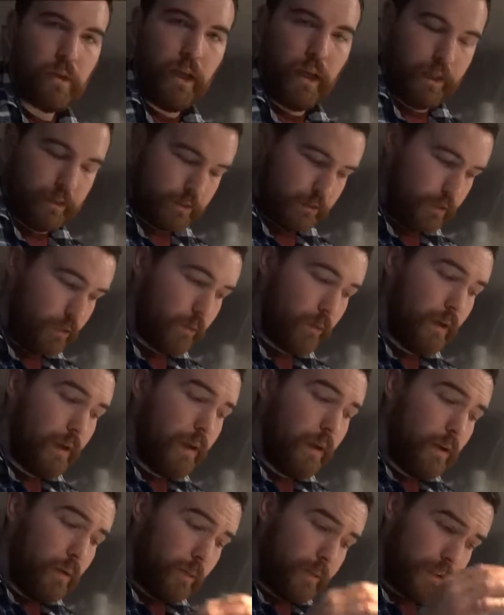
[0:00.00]
And so
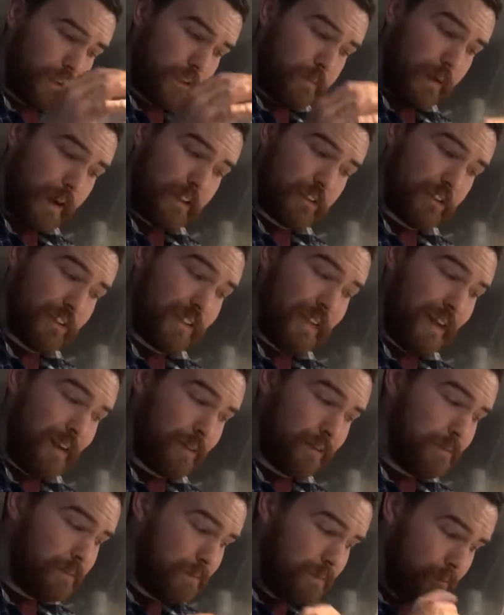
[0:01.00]
when it smashes
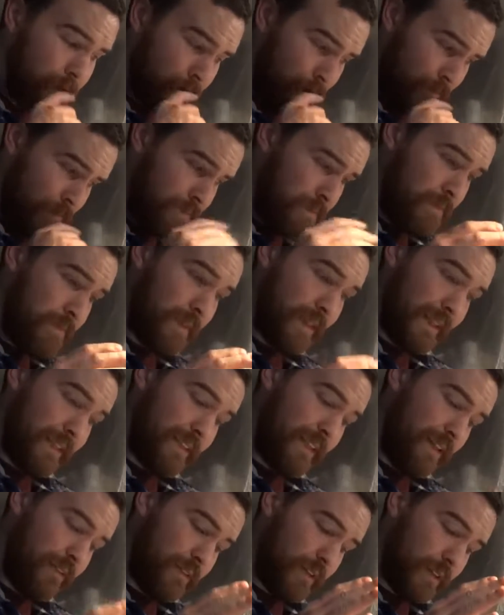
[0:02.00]
down,
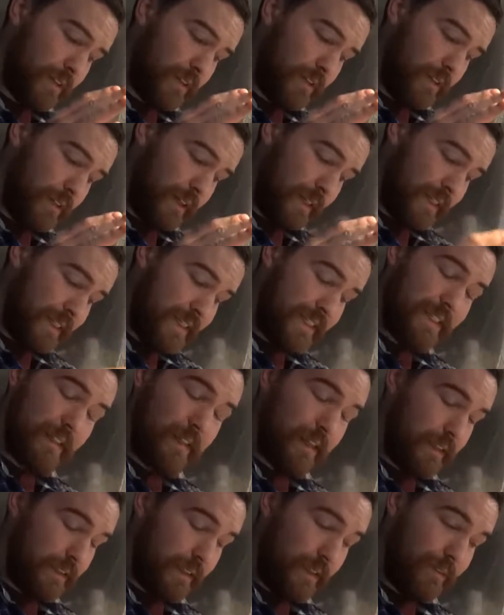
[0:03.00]
it's even
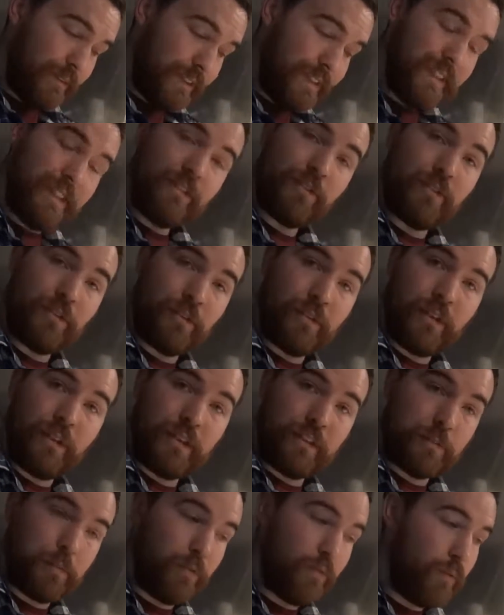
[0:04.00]
denser than it
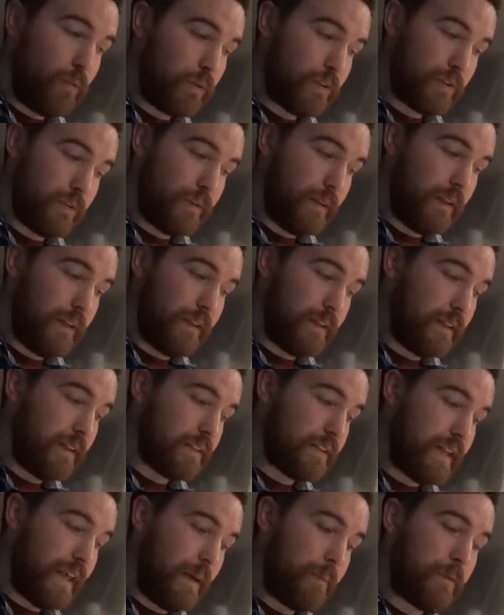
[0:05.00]
is before, so it
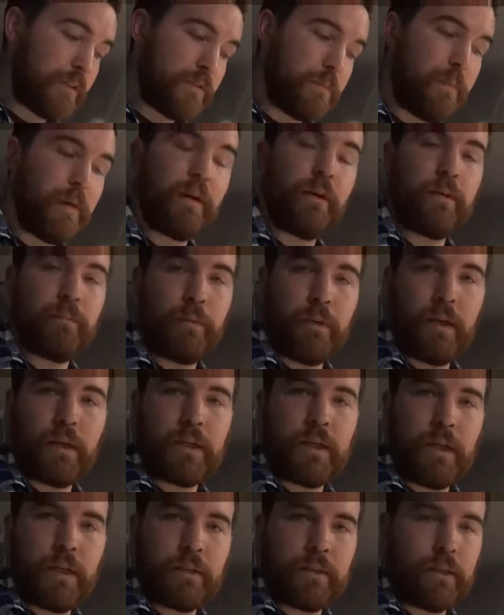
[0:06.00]
does that much better
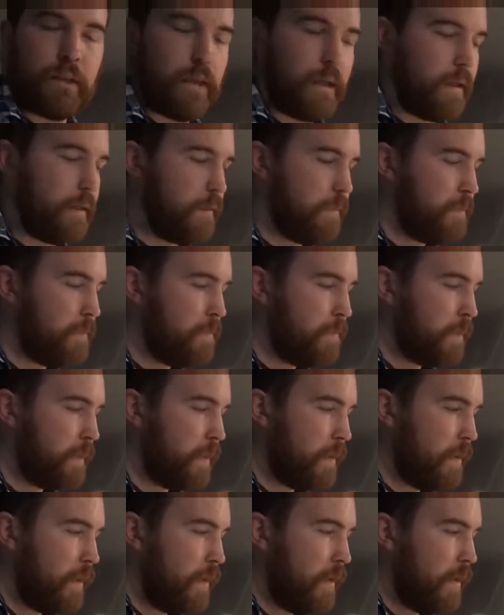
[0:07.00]
blocking out the light.
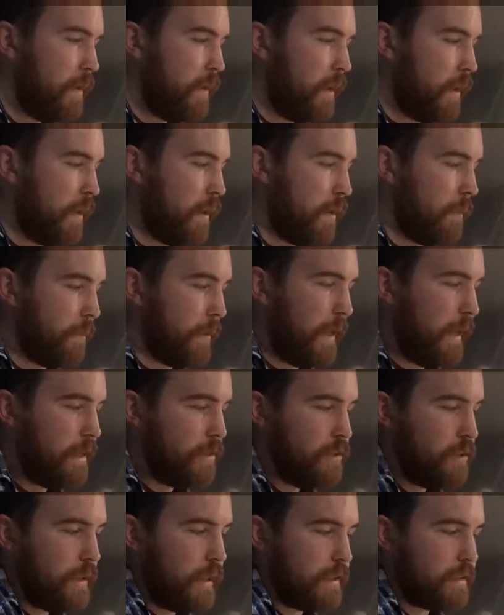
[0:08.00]
But
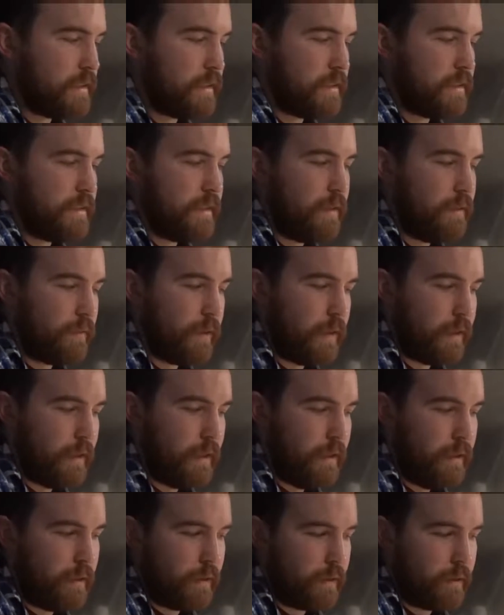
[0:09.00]
as you guys can see right
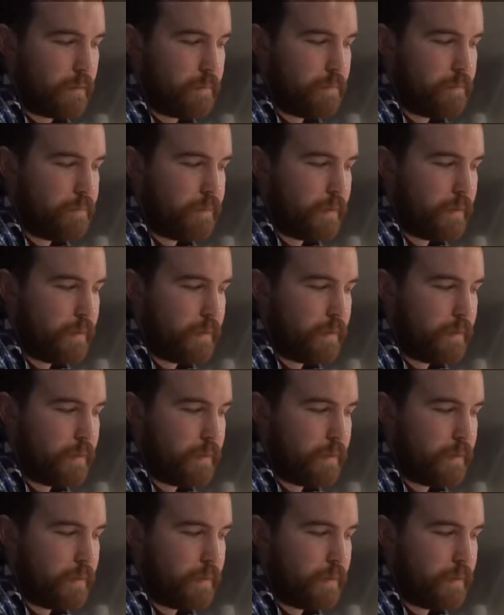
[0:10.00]
here,